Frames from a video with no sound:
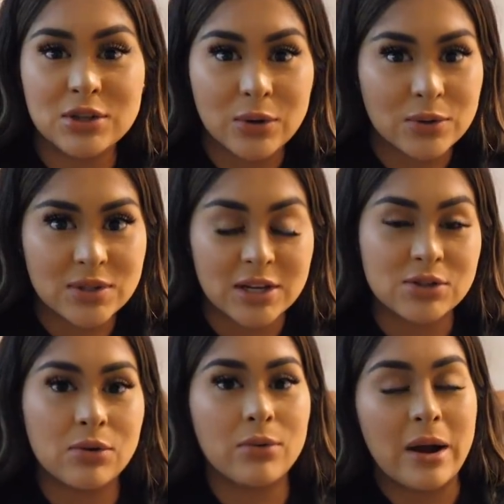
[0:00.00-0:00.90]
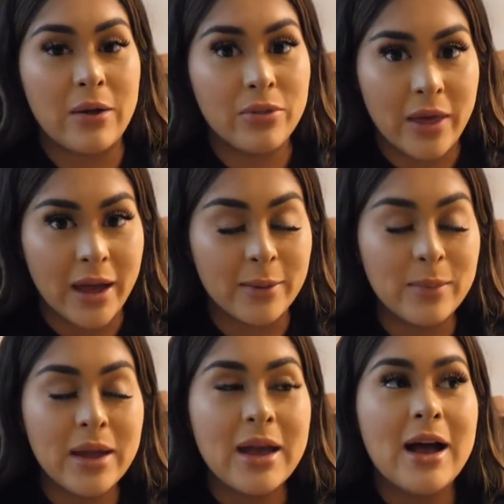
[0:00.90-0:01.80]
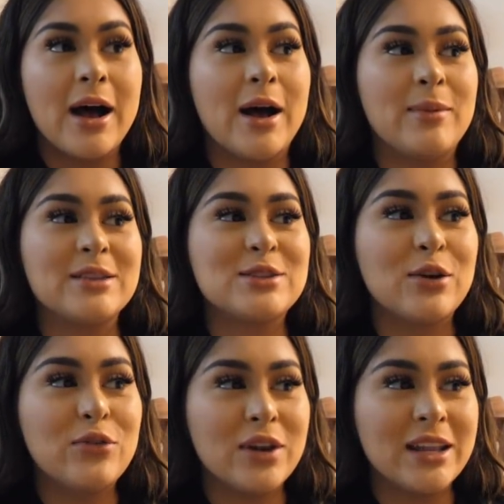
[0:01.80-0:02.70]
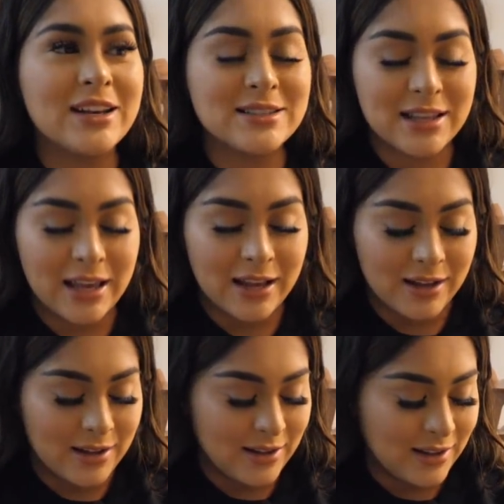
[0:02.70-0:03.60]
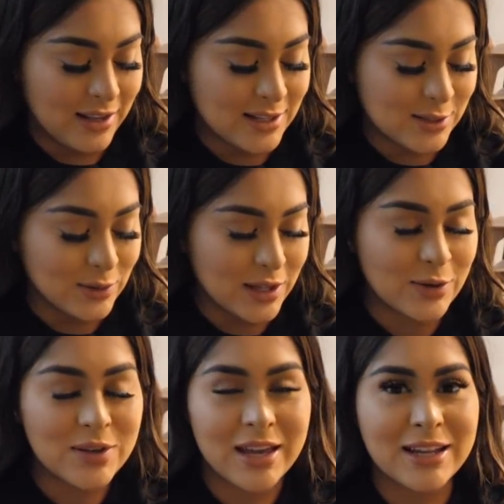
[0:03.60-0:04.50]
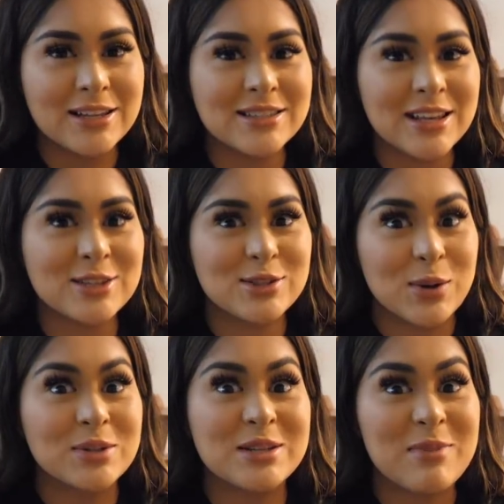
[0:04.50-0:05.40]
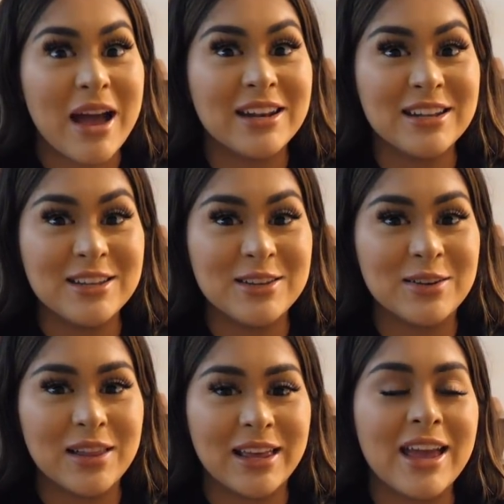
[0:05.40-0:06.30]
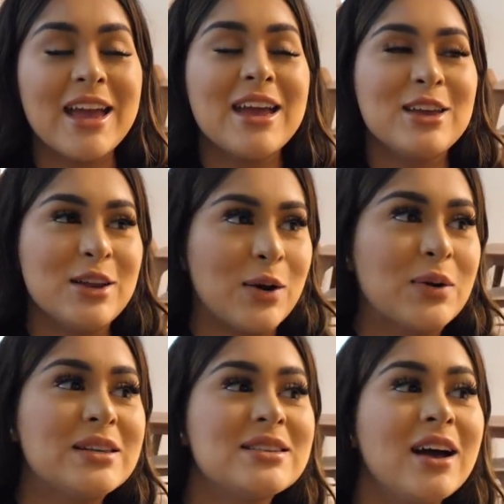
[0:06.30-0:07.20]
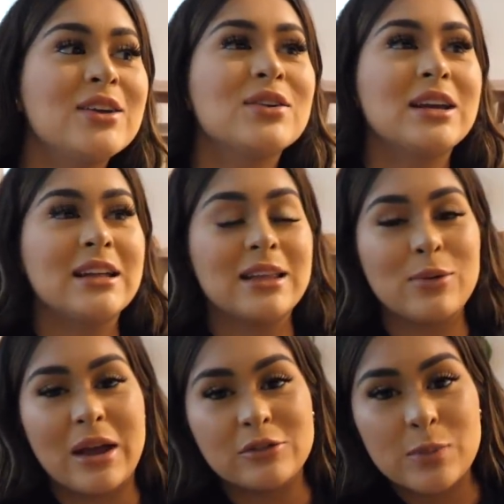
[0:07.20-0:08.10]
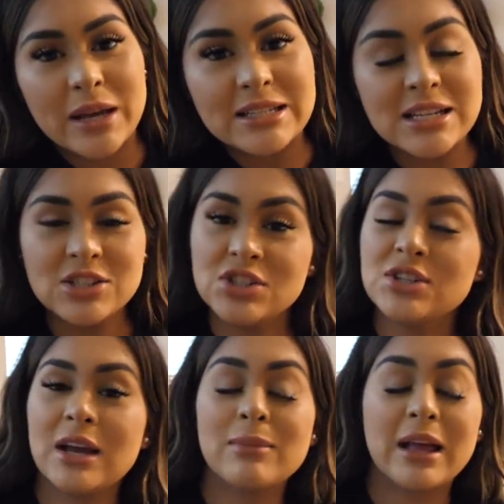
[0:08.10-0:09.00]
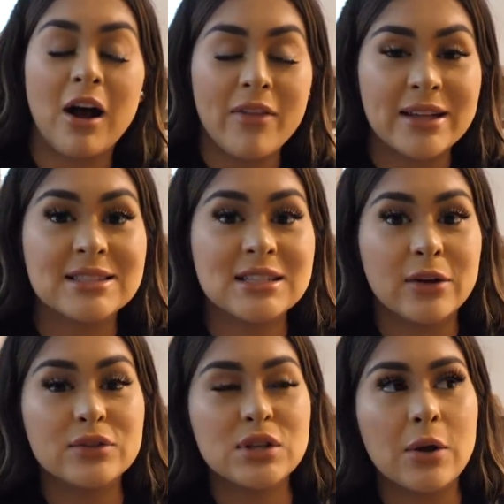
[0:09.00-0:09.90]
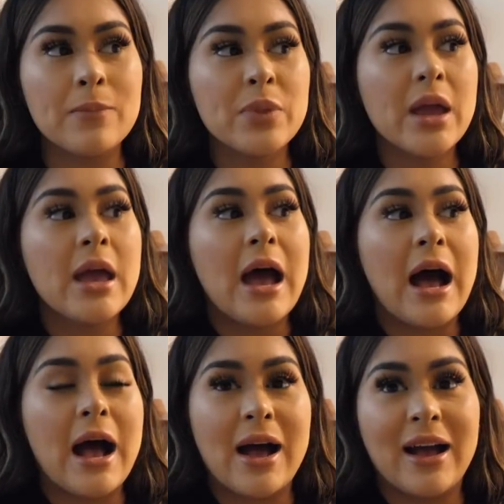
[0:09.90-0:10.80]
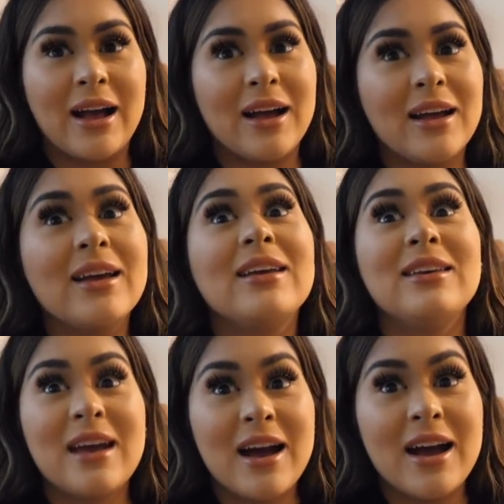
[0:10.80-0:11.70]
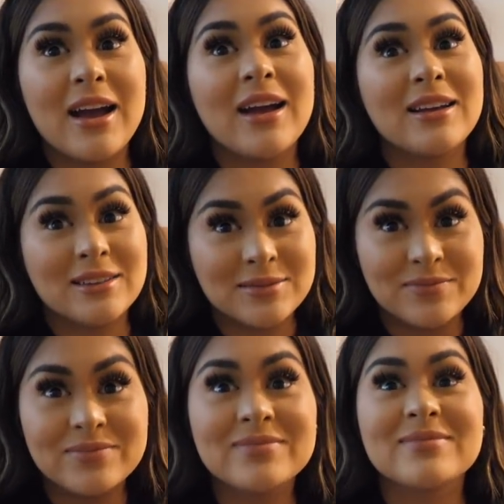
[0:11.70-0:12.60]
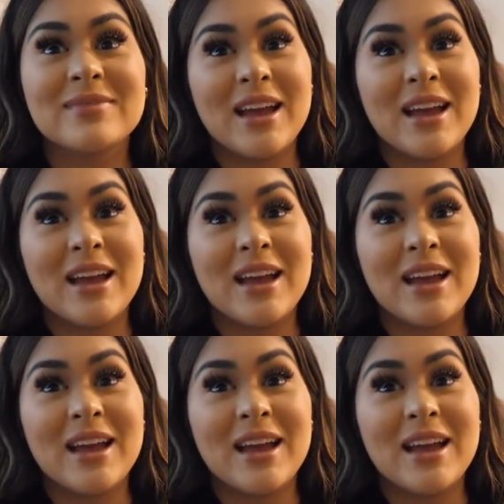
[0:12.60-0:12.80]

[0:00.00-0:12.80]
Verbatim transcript: your whole schedule around them. Um, it's so funny because like he's so little yet he's like so demanding you know like mm-hmm. you know he's hungry like we have to pay attention to him like all that stuff so and then you're sleepy yeah i'm sleepy